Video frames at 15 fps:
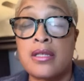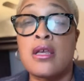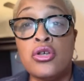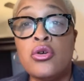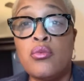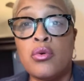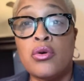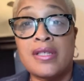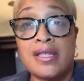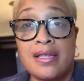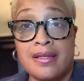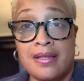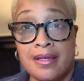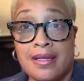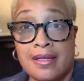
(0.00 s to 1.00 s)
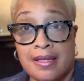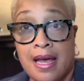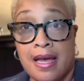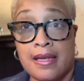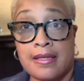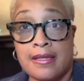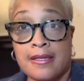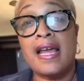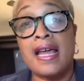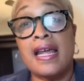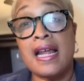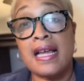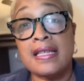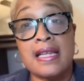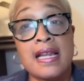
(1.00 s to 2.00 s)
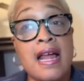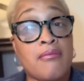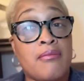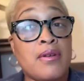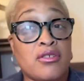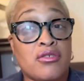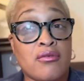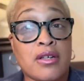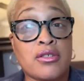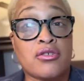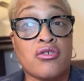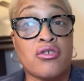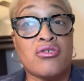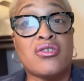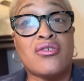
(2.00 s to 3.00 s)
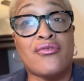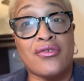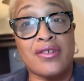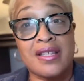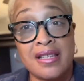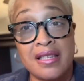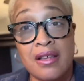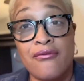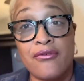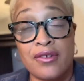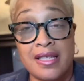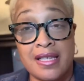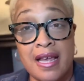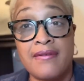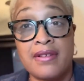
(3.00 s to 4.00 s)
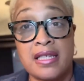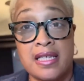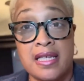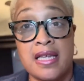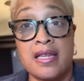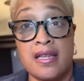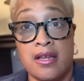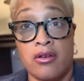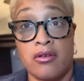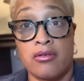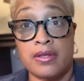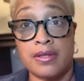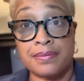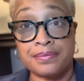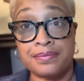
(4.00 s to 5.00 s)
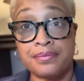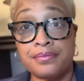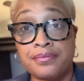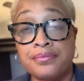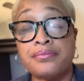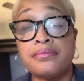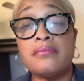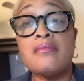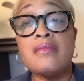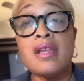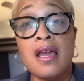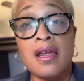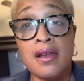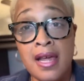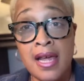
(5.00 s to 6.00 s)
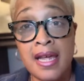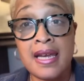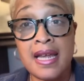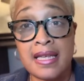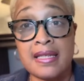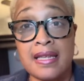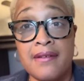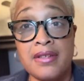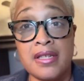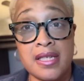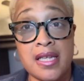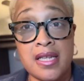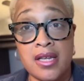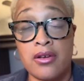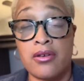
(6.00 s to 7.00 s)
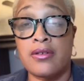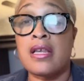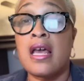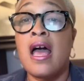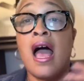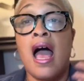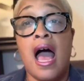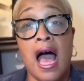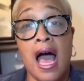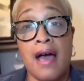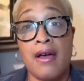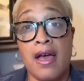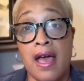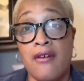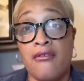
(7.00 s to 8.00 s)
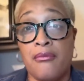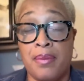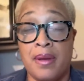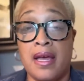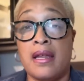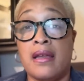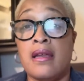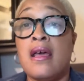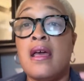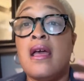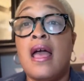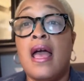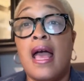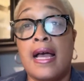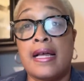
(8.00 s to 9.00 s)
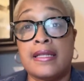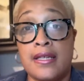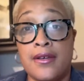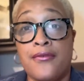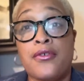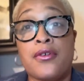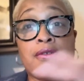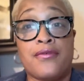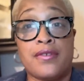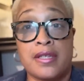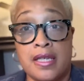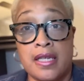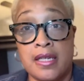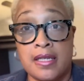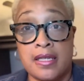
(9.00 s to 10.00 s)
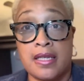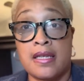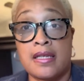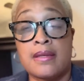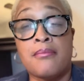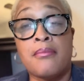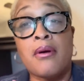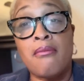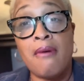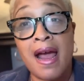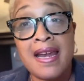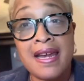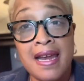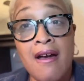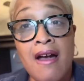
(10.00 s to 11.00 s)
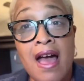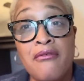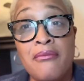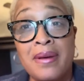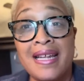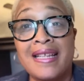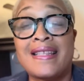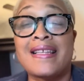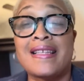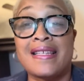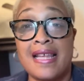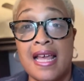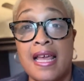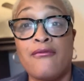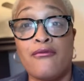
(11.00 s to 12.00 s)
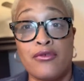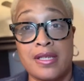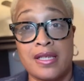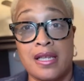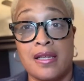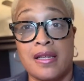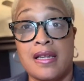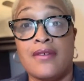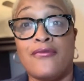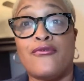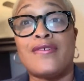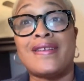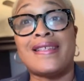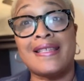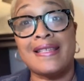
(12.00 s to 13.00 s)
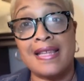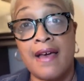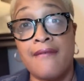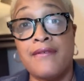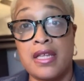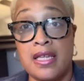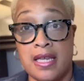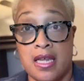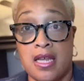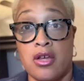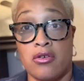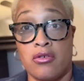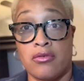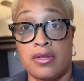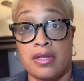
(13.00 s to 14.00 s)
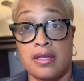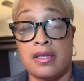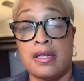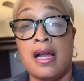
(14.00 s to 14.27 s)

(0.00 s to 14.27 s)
you will see success. Again, I said I've been a director of nursing for 17 years. In that 17 years, I have been at different facilities. But right now, I've been at the same facility for 7 years